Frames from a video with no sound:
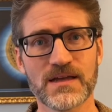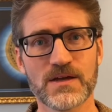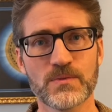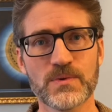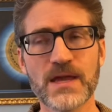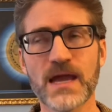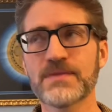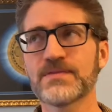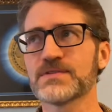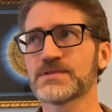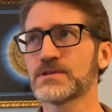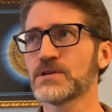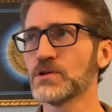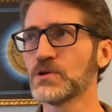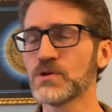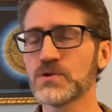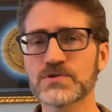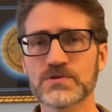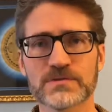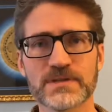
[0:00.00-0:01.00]
We had this
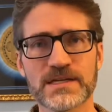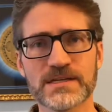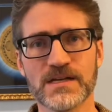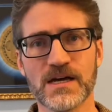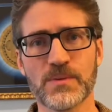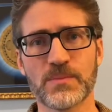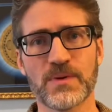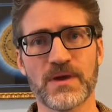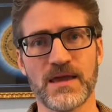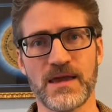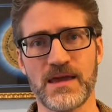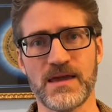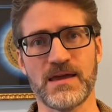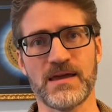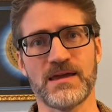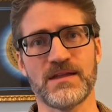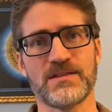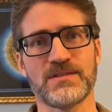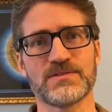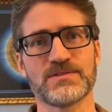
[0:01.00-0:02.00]
huge lead up
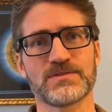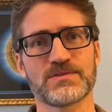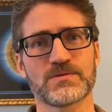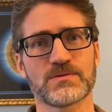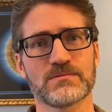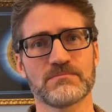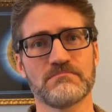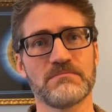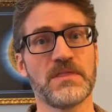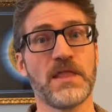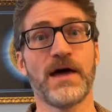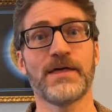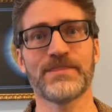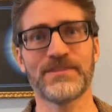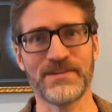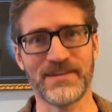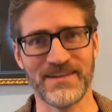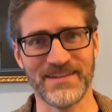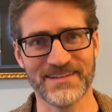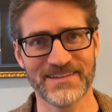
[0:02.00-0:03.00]
and
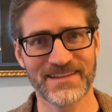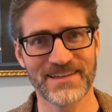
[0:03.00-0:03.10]
nothing.